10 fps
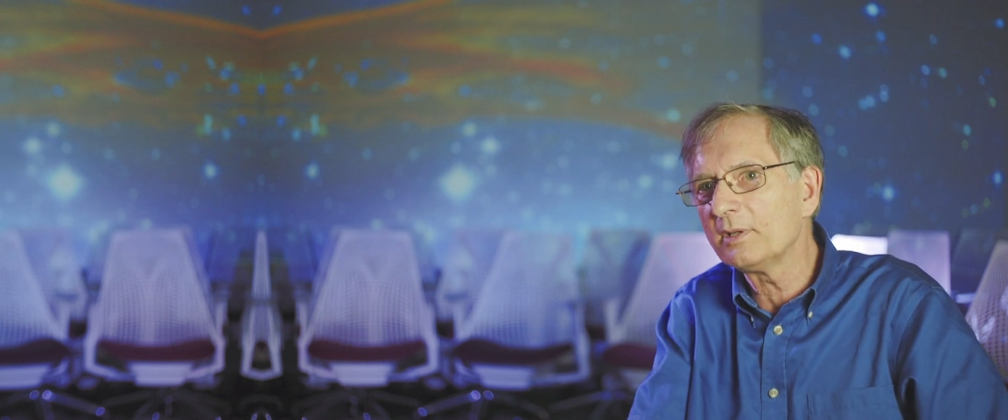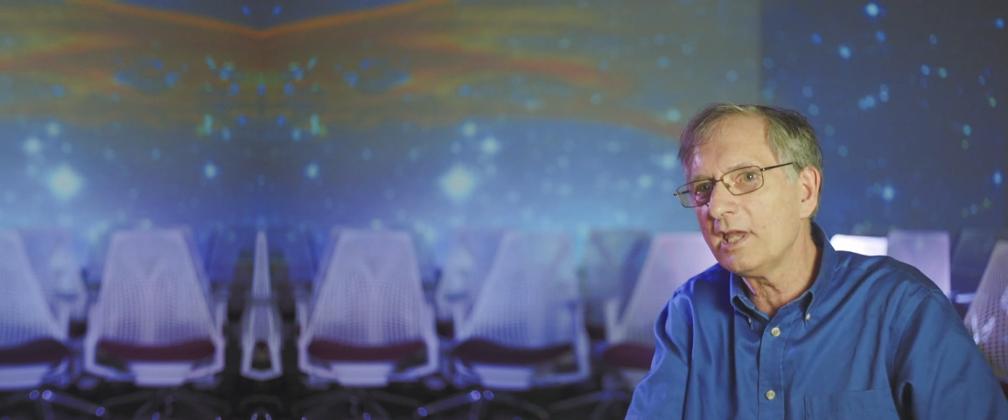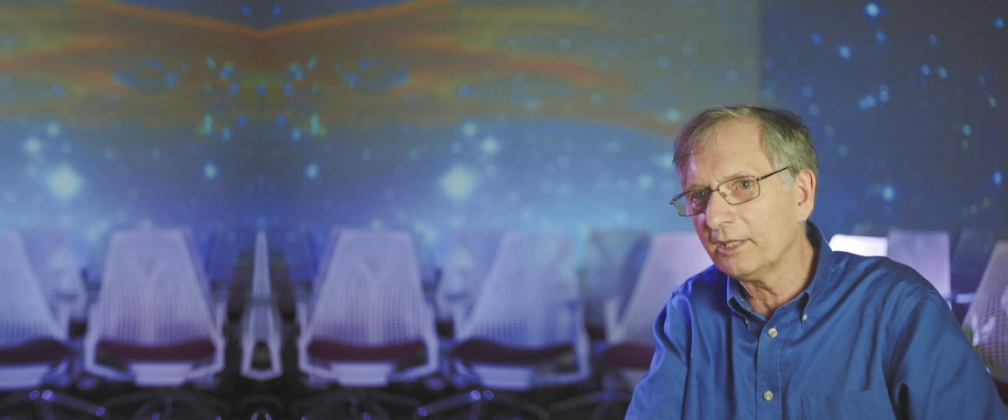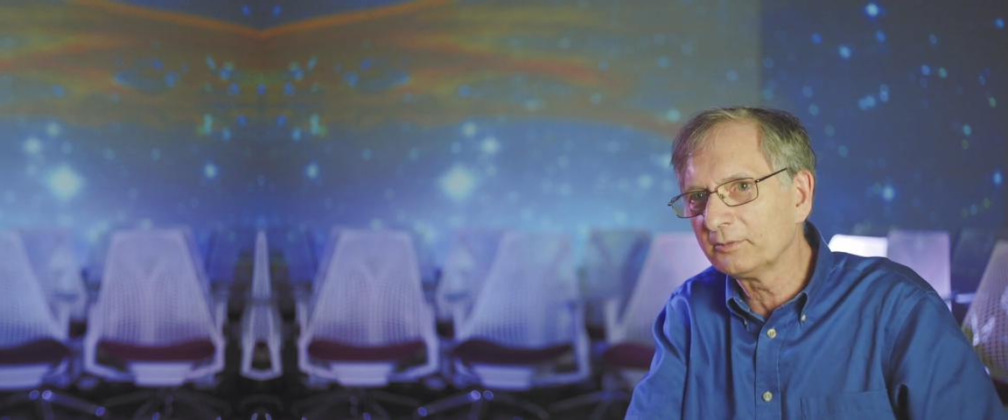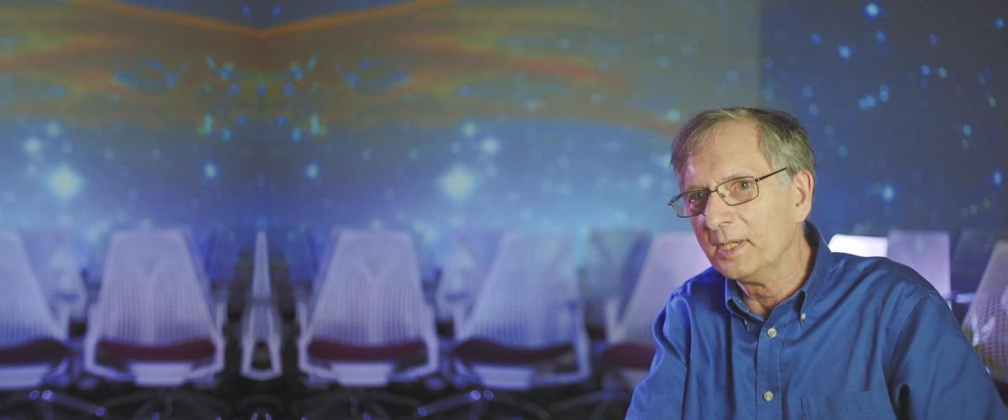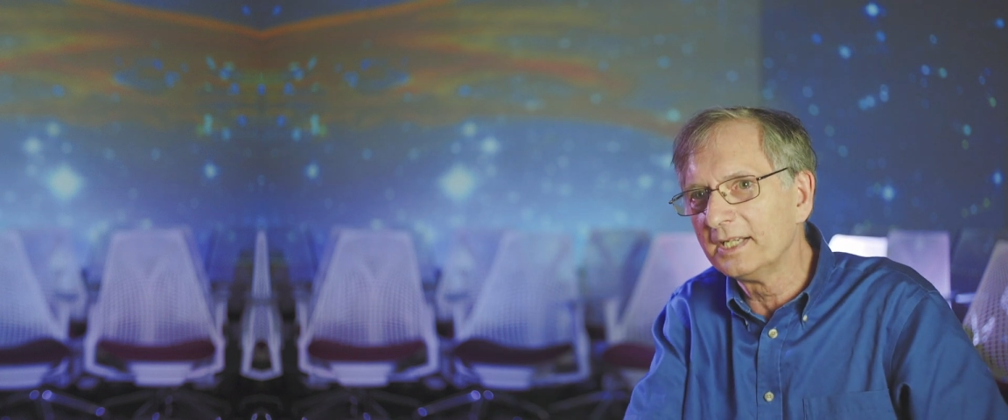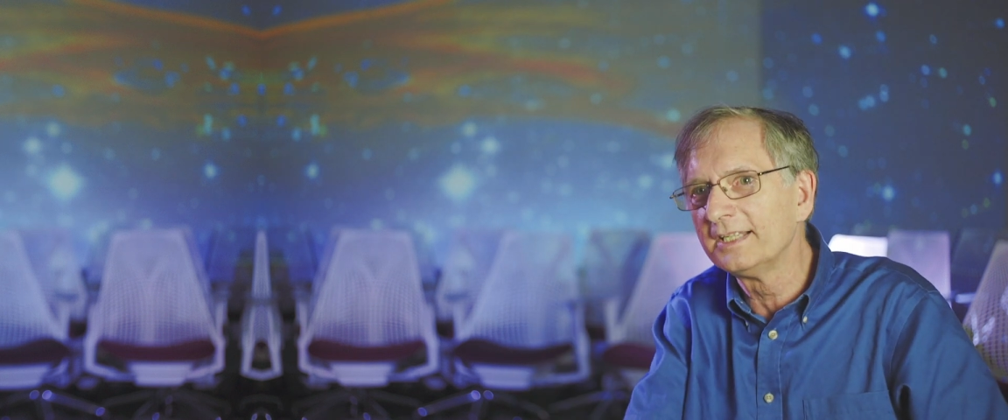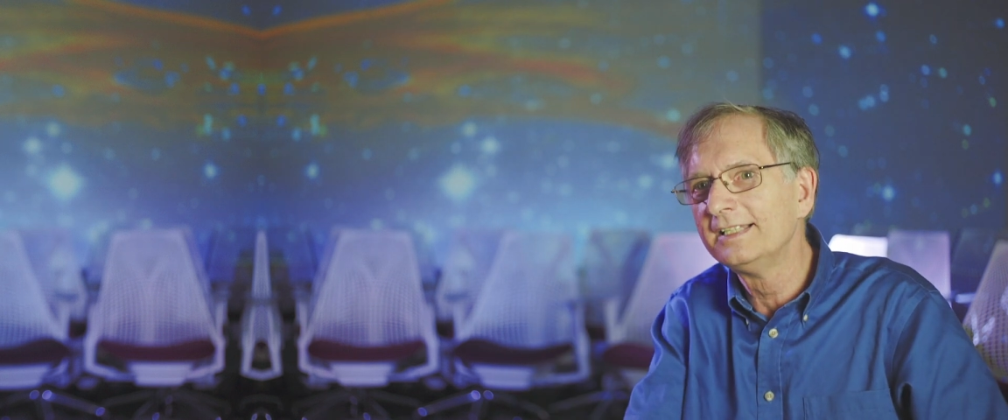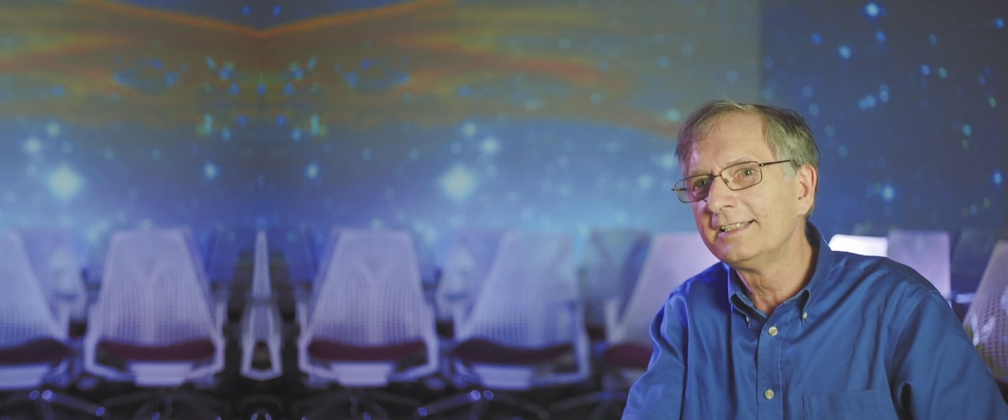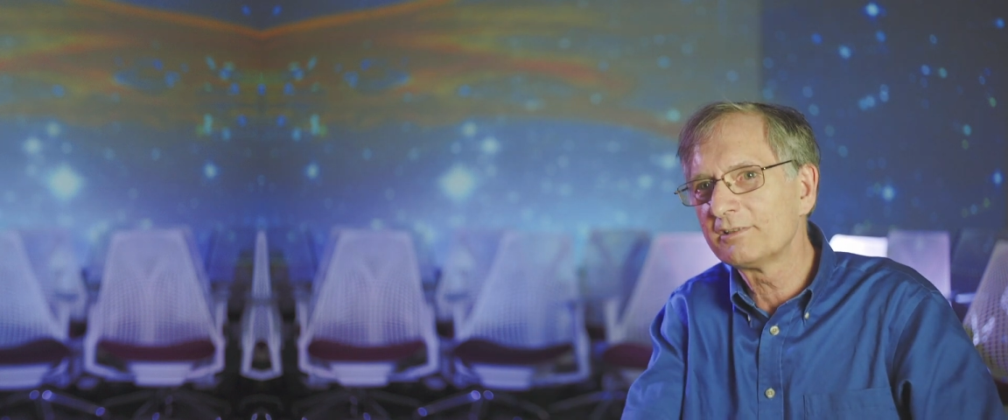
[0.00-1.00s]

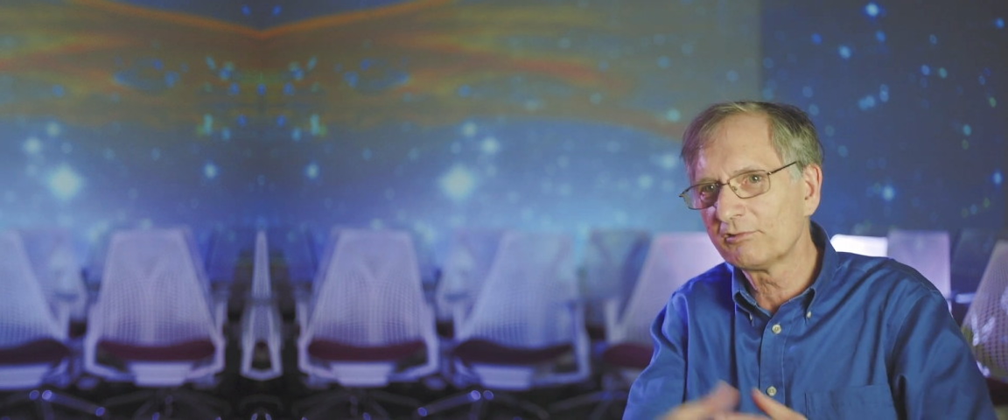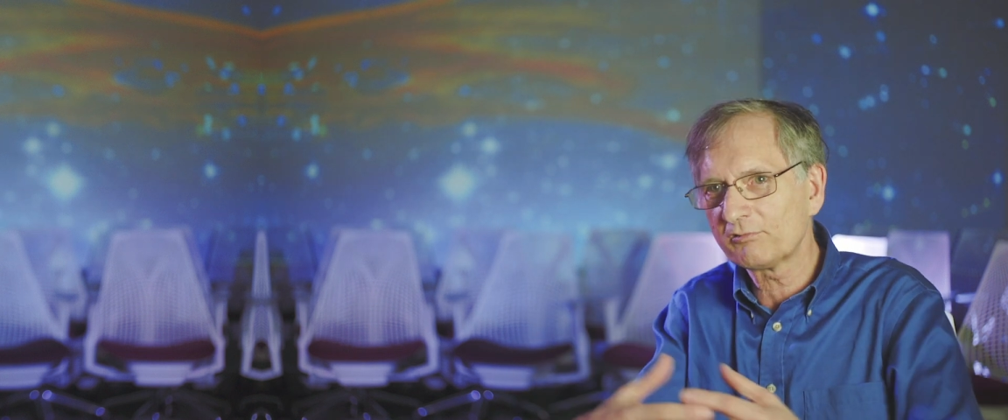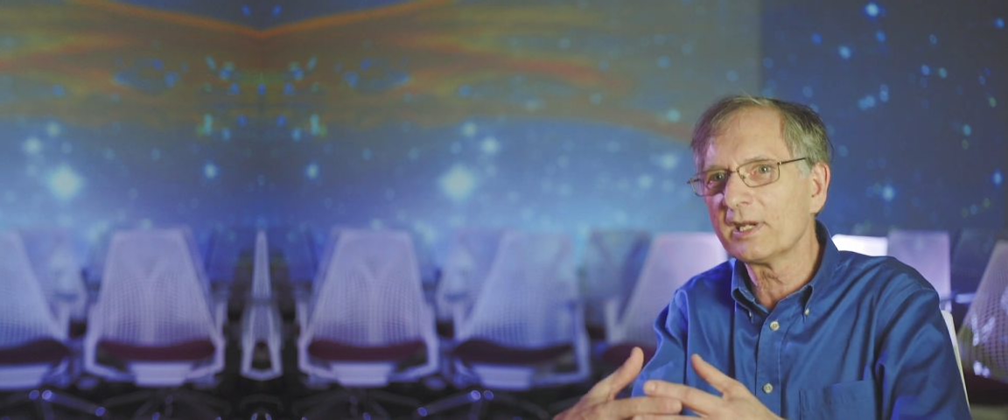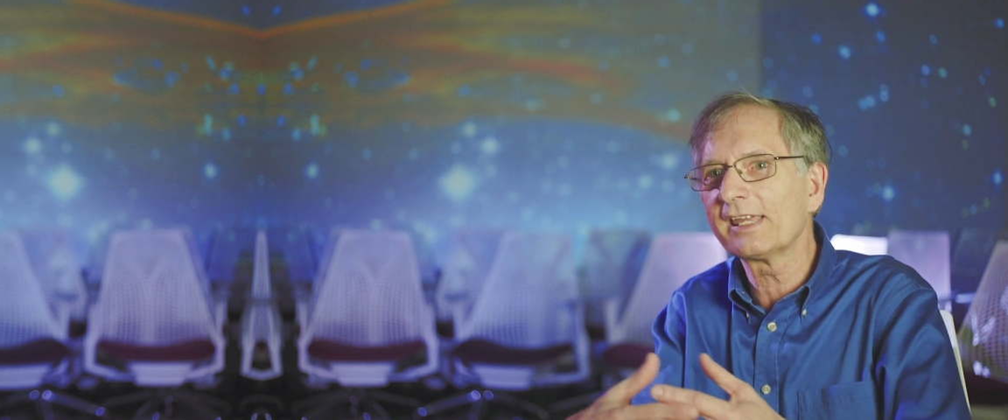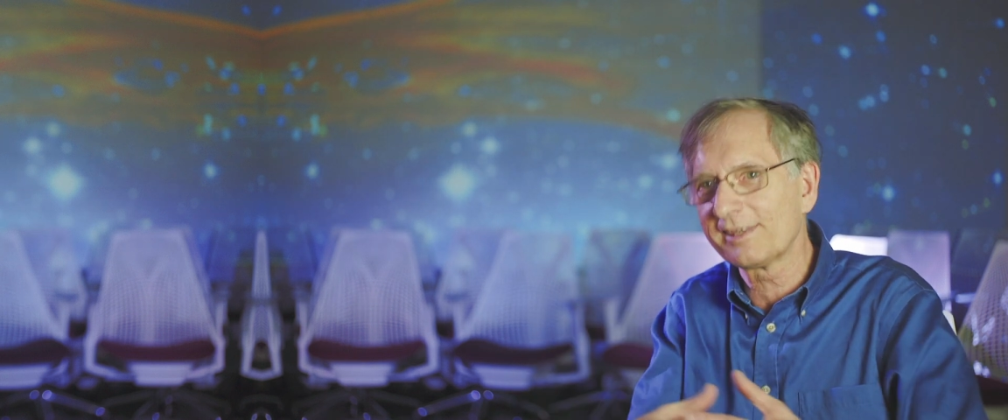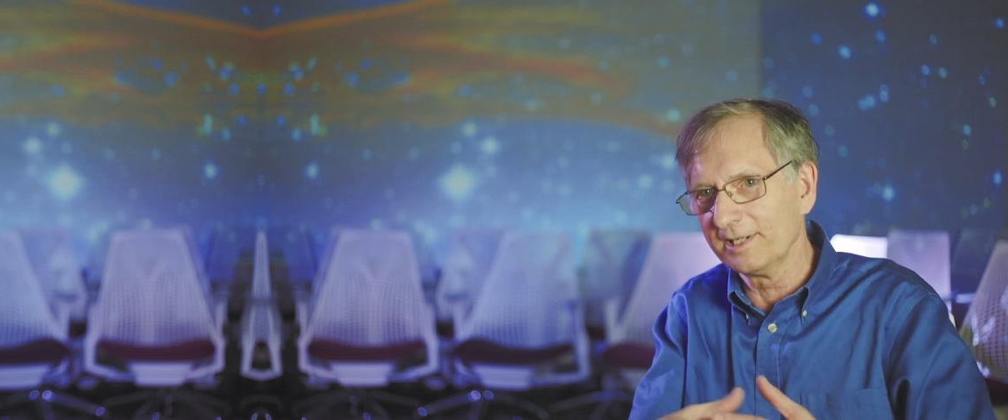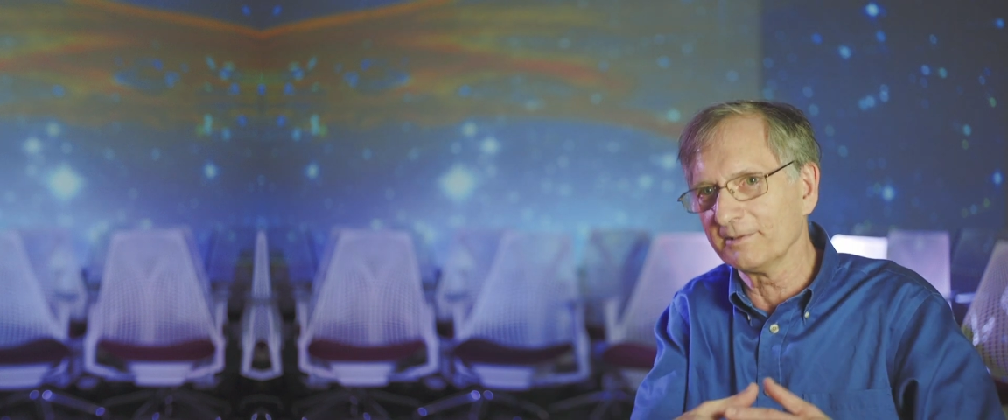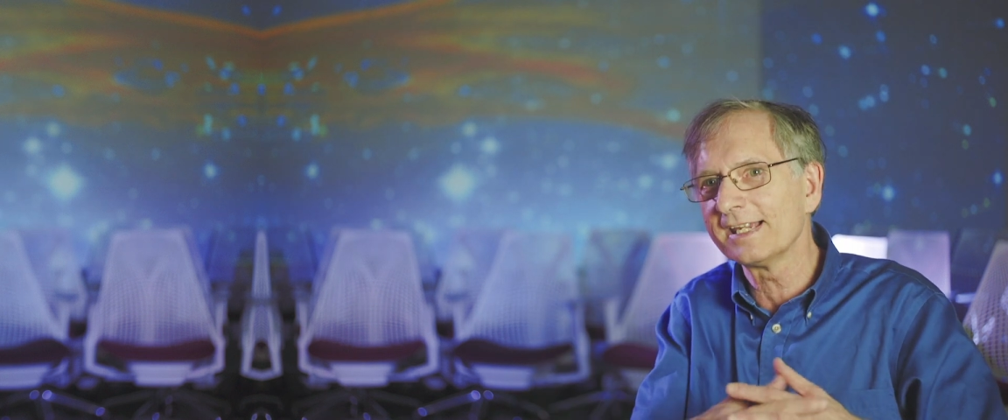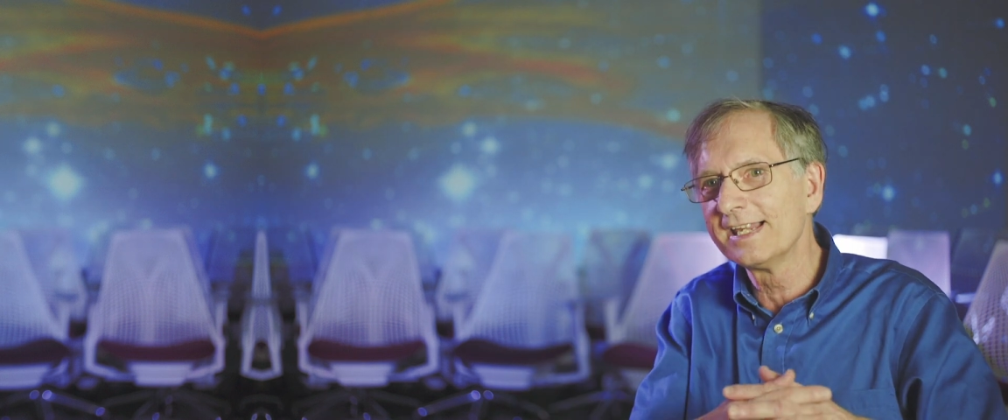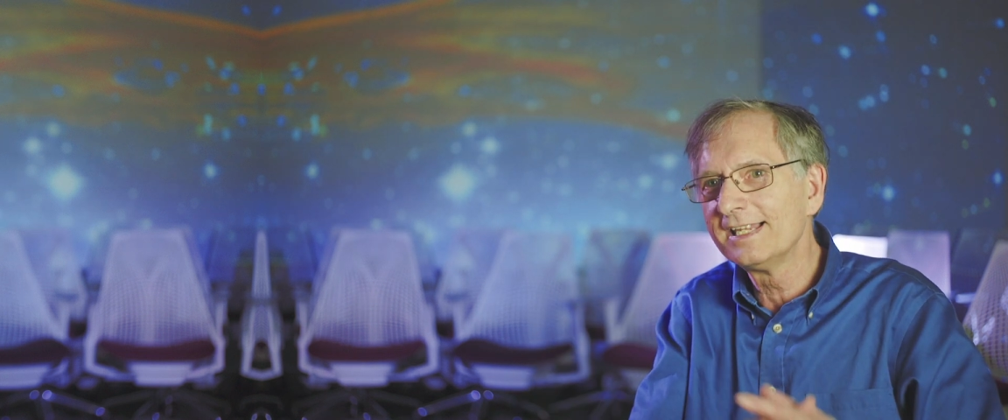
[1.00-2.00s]
plasma to string
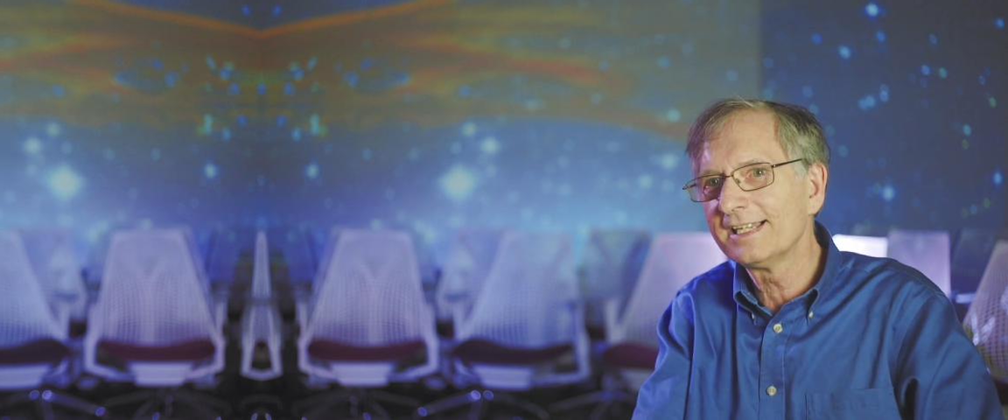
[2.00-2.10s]
theory.